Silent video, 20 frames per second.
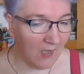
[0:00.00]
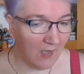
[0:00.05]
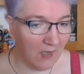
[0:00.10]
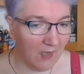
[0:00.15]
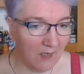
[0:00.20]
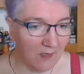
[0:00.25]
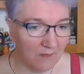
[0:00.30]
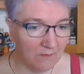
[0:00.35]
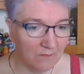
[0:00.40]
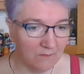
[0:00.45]

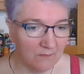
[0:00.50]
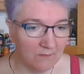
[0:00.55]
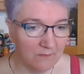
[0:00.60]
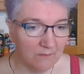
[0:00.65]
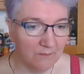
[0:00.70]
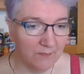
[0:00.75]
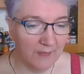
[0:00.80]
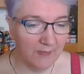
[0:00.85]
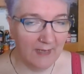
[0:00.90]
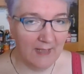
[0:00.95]

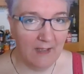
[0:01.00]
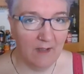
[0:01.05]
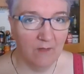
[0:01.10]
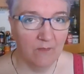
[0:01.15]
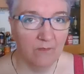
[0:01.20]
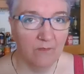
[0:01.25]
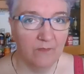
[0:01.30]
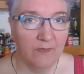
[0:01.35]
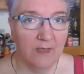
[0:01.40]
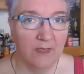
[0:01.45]
But now
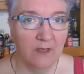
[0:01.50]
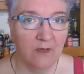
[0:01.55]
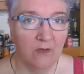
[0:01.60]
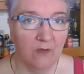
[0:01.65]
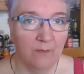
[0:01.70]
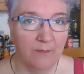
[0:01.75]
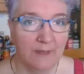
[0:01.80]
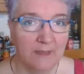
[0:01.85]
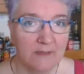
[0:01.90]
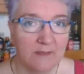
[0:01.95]
feeling a
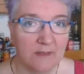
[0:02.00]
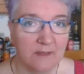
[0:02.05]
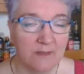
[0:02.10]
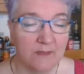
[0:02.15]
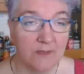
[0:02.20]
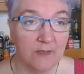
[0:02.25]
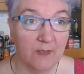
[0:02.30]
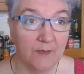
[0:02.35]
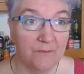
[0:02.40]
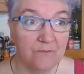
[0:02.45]
lot better.
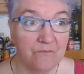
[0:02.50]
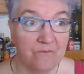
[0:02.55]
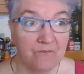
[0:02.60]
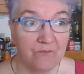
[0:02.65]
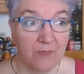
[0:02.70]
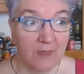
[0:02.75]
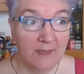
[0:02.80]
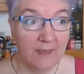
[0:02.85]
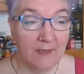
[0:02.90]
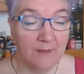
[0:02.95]
So
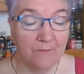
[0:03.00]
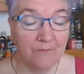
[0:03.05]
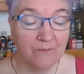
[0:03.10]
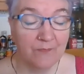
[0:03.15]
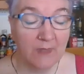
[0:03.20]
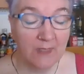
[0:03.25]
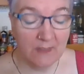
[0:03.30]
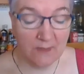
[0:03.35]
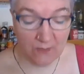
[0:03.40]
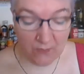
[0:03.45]
yeah,
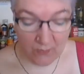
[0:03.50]
it's